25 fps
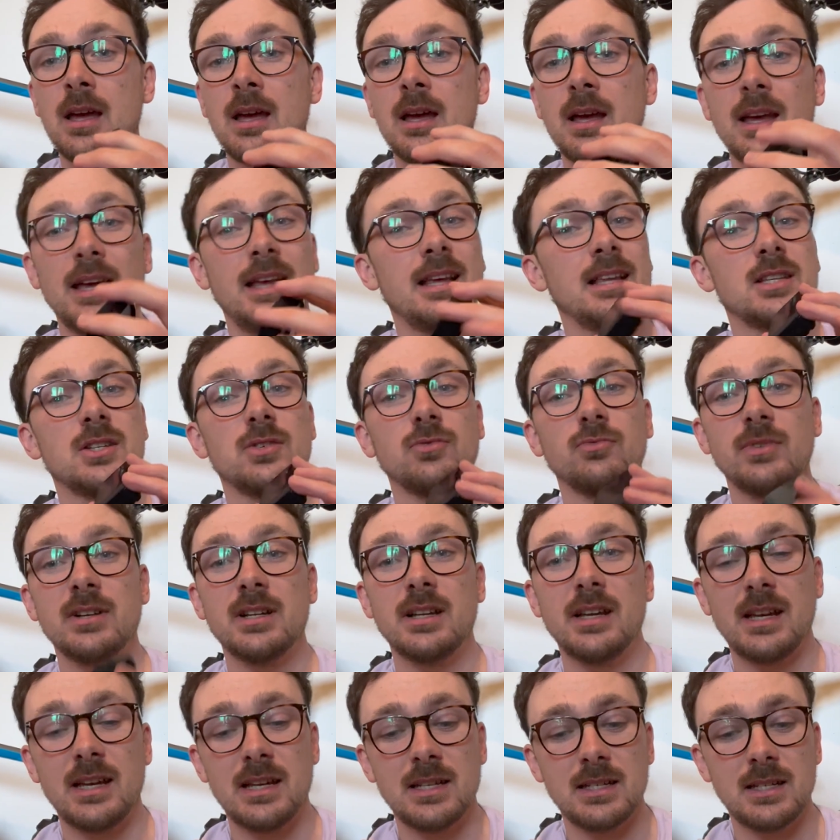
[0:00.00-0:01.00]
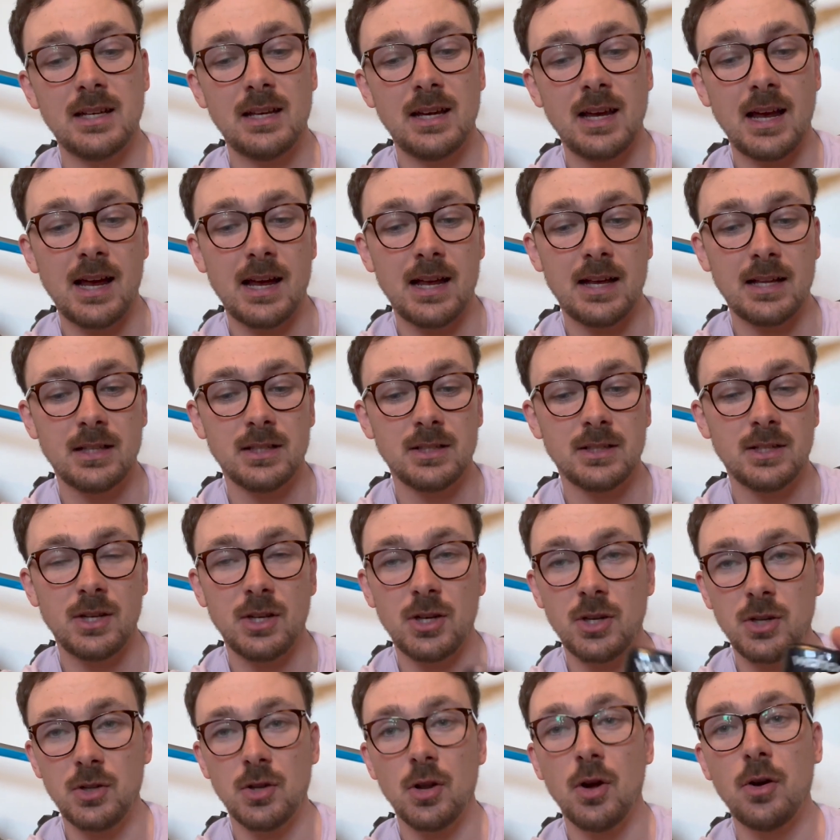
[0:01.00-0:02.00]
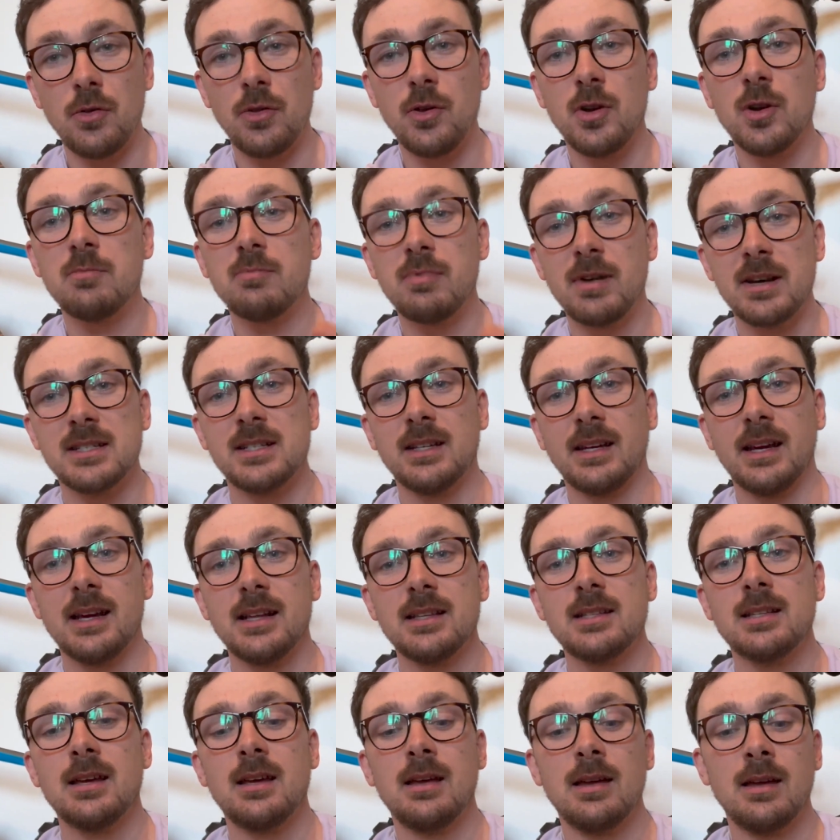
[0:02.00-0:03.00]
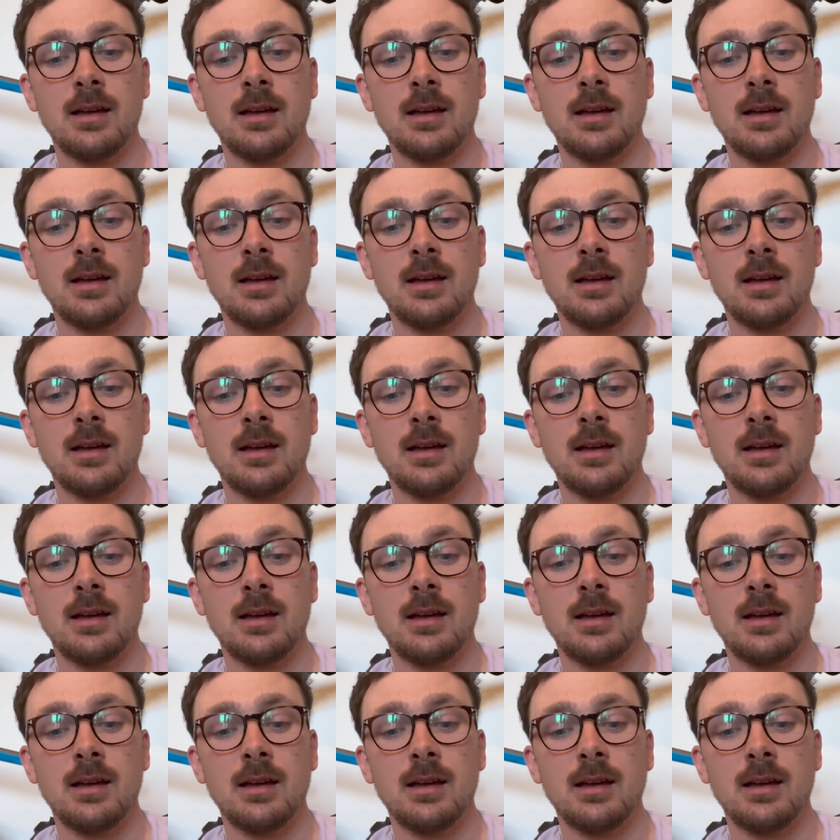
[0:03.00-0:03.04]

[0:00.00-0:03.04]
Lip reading: it's really easy and you know that you're pressing it